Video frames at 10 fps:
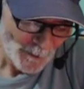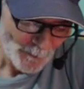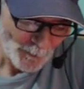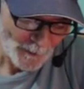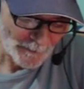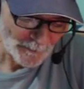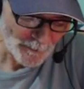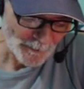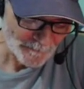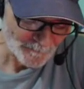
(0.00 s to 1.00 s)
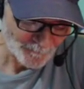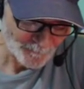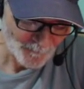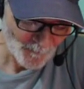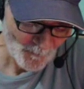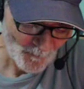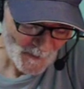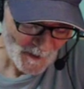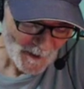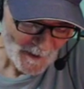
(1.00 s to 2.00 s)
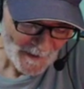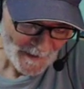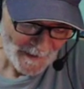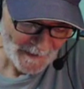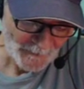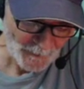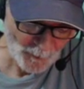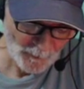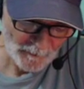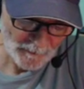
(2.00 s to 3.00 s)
Praise the Lord. And so,